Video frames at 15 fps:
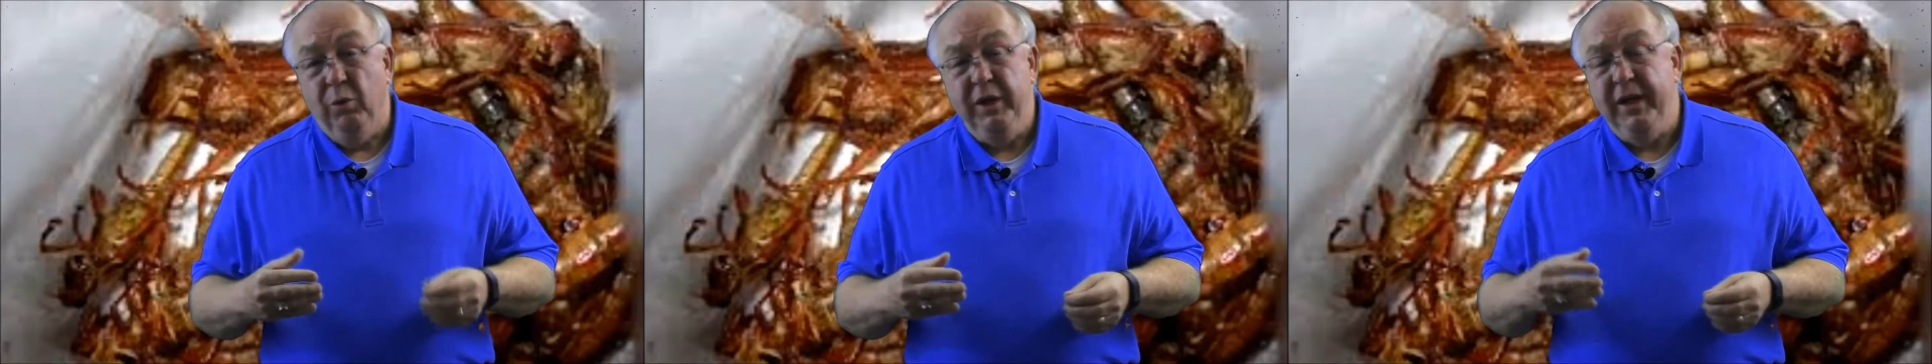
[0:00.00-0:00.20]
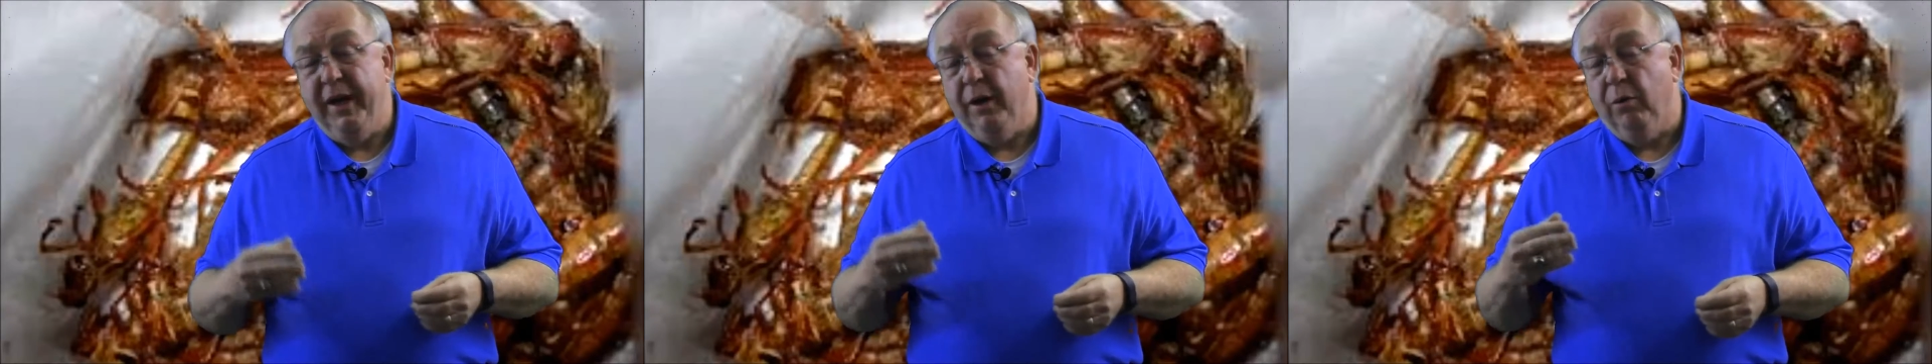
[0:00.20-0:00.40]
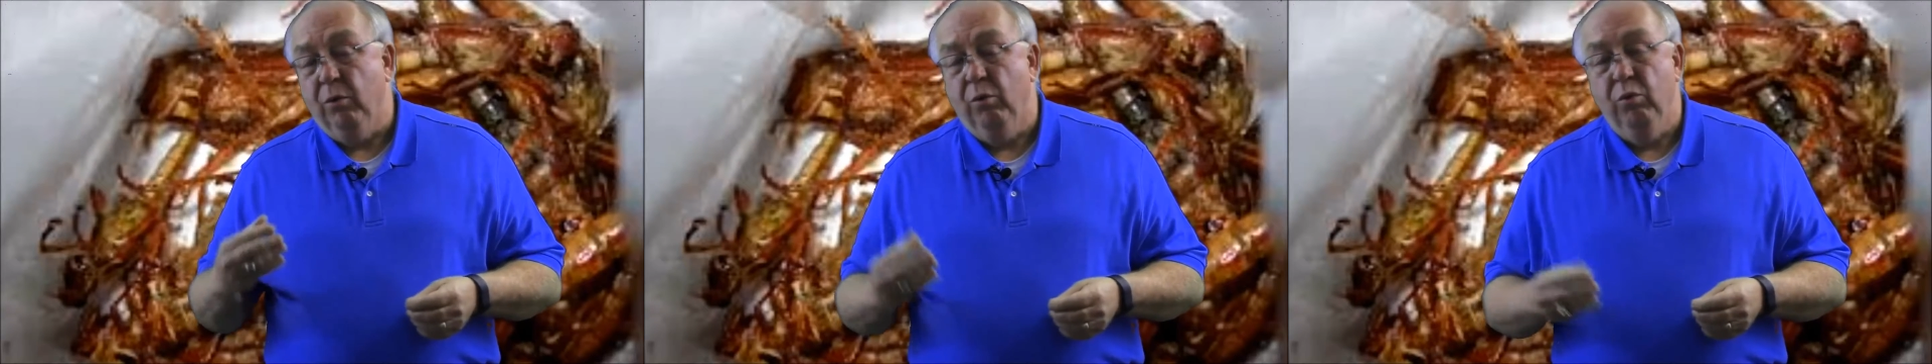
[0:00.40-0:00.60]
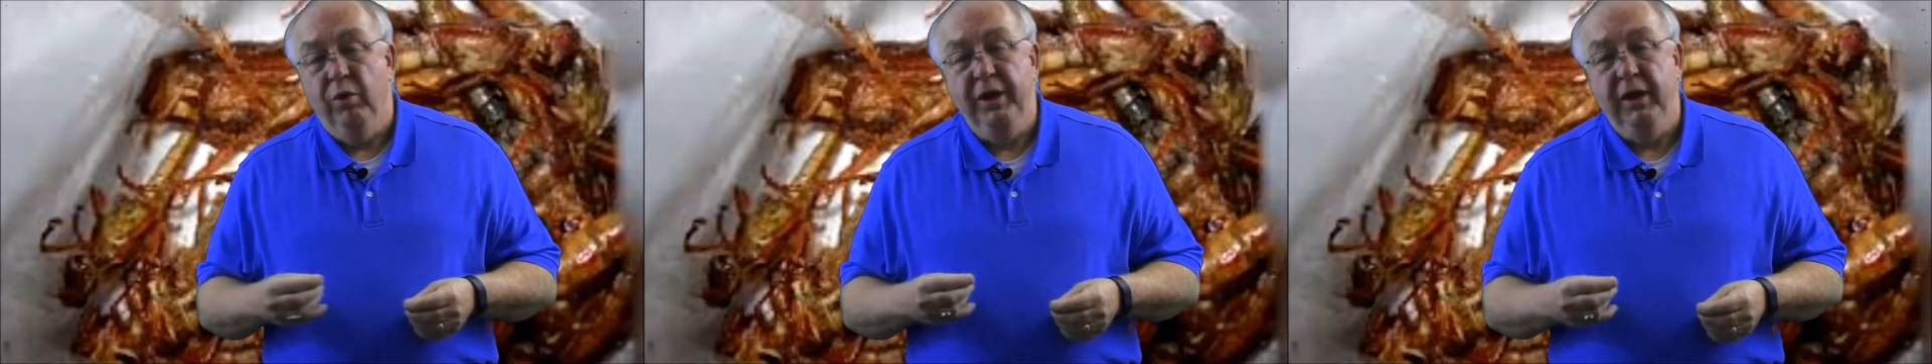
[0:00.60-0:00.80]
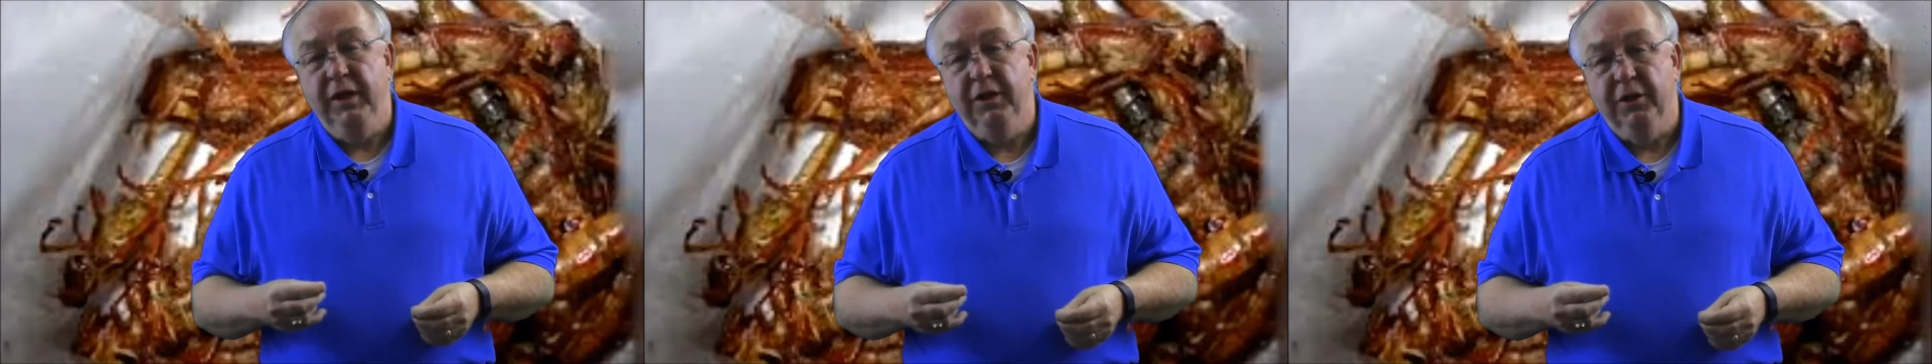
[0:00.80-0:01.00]
we had a
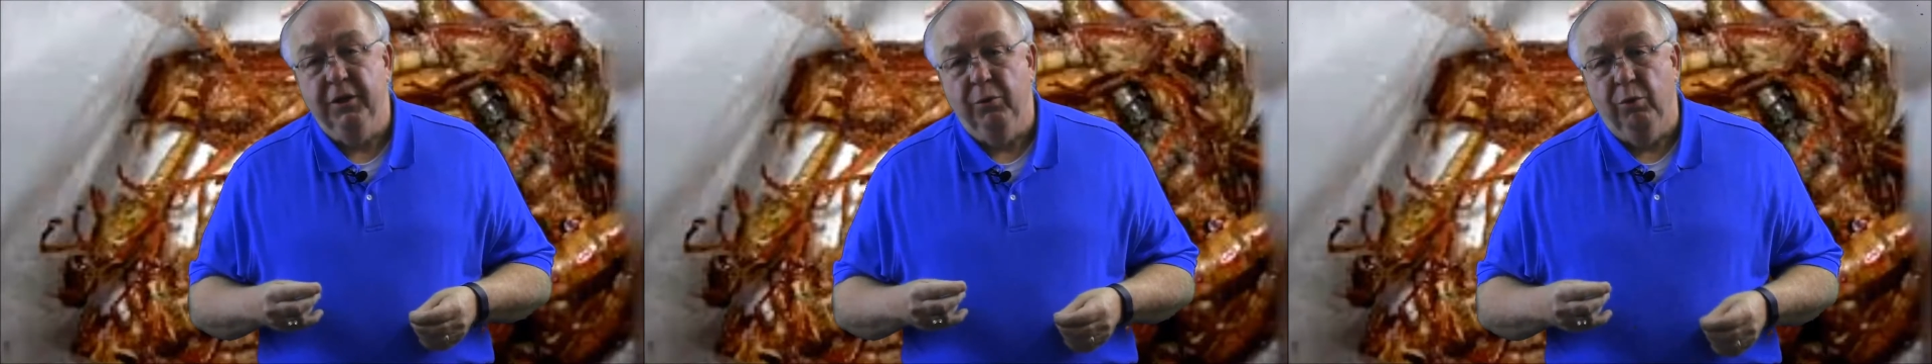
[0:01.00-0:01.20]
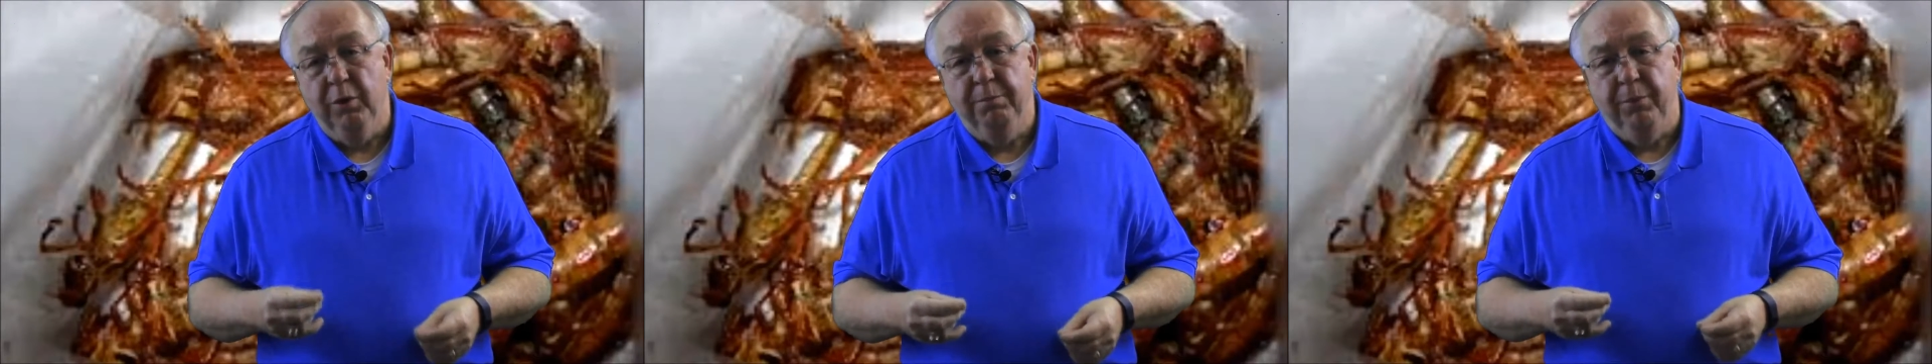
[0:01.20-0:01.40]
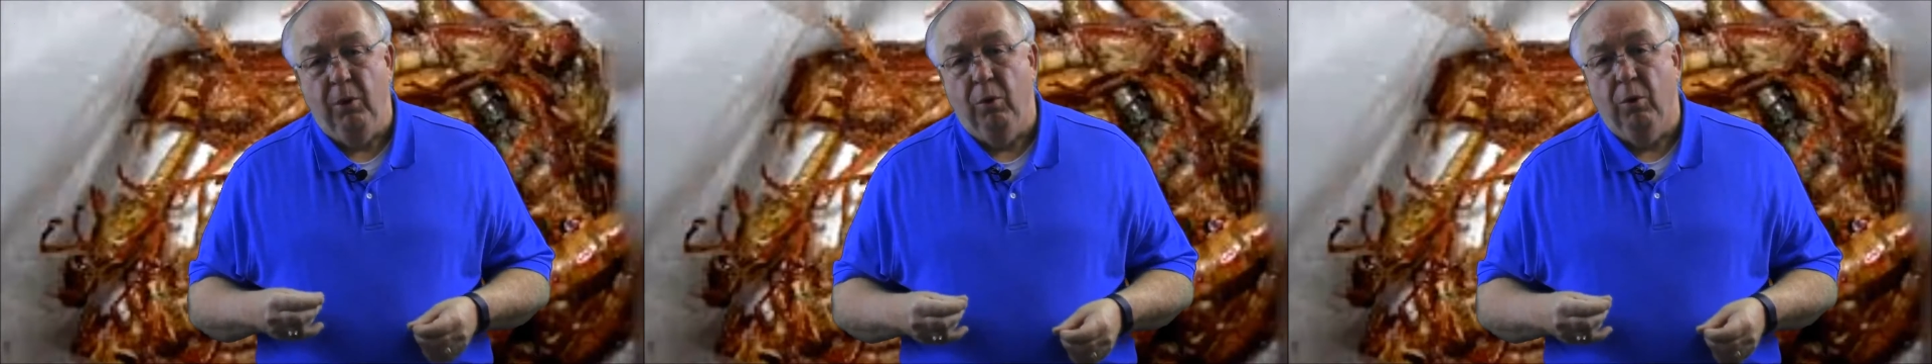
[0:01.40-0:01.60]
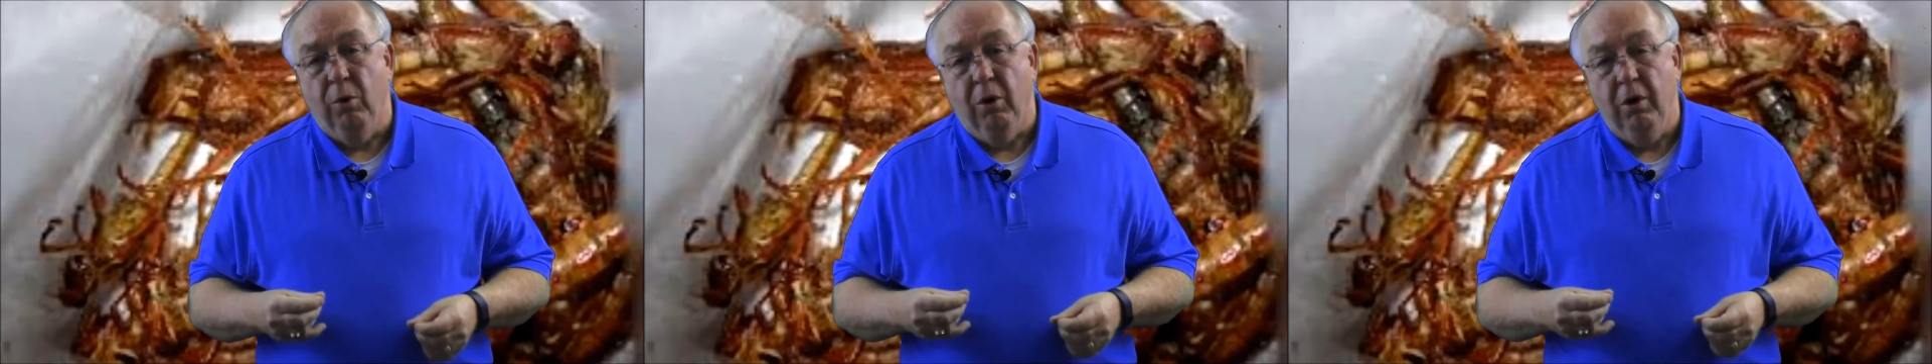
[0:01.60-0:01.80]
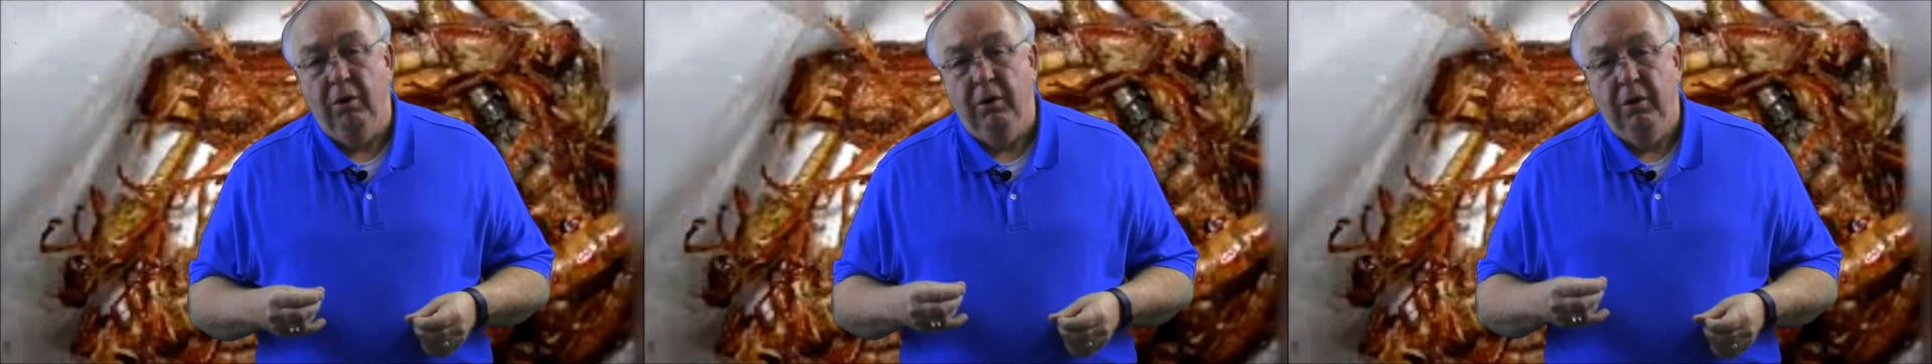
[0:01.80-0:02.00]
really good
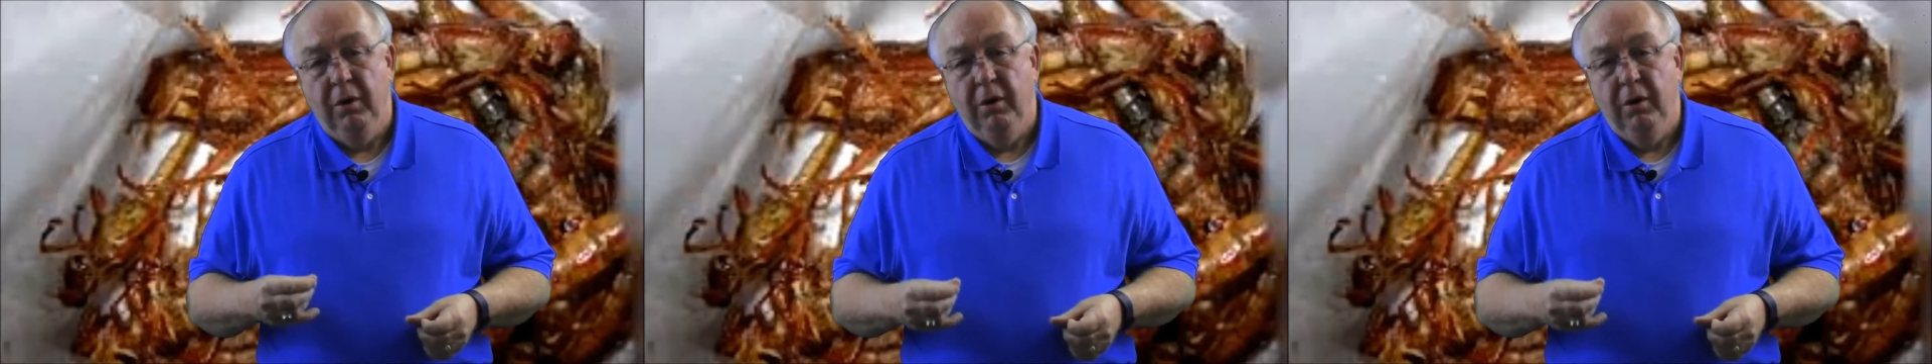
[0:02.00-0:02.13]
rapport